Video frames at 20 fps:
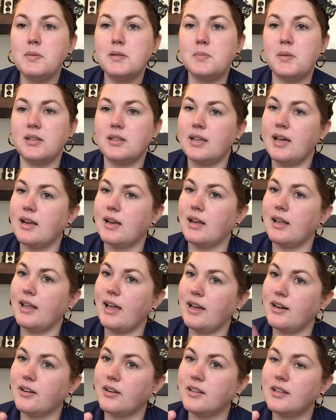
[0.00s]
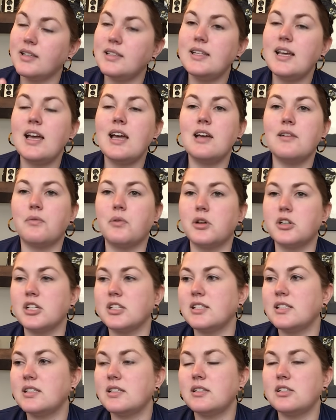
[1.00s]
but then later in the day, if we're
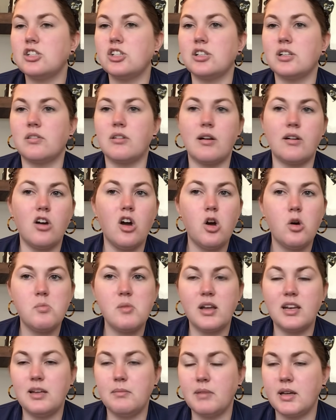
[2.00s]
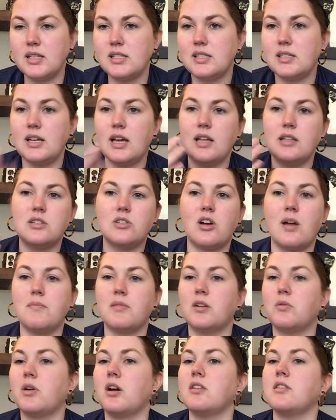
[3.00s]
just chilling around home, I need my studs, or I'm going
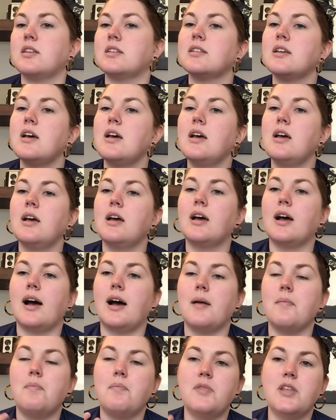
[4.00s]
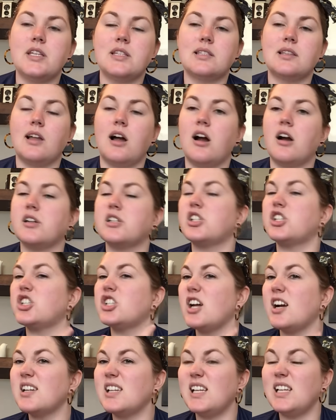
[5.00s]
to wear this this large
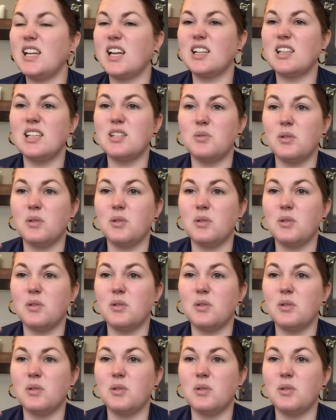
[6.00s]
chunky necklace.